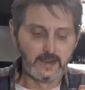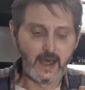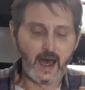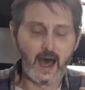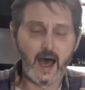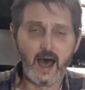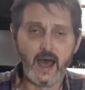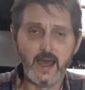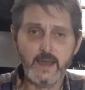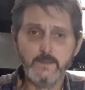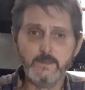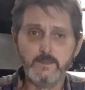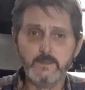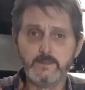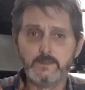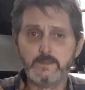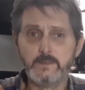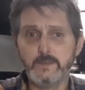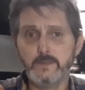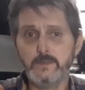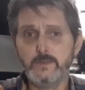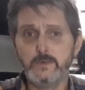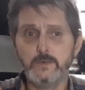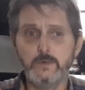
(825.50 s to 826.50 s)
I'm
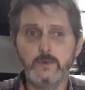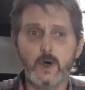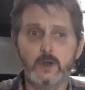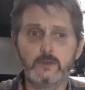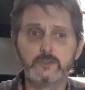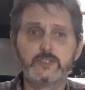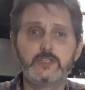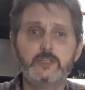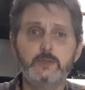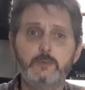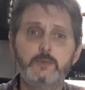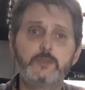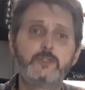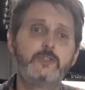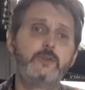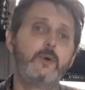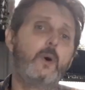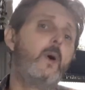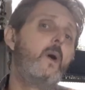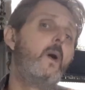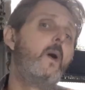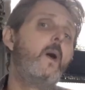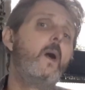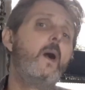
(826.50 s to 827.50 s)
not too
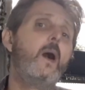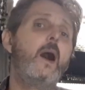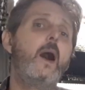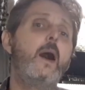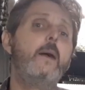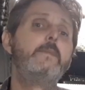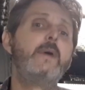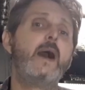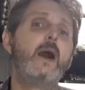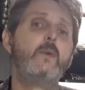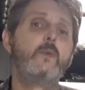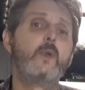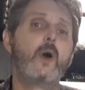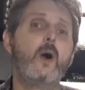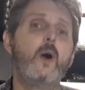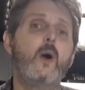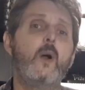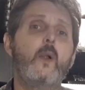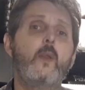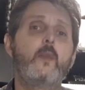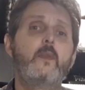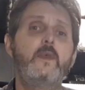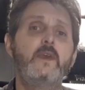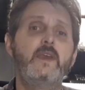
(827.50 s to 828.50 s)
sure about
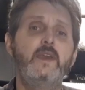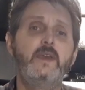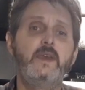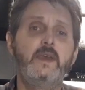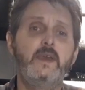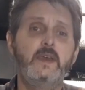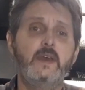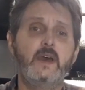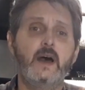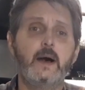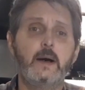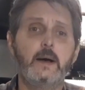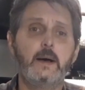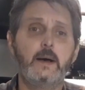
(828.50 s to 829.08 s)
all the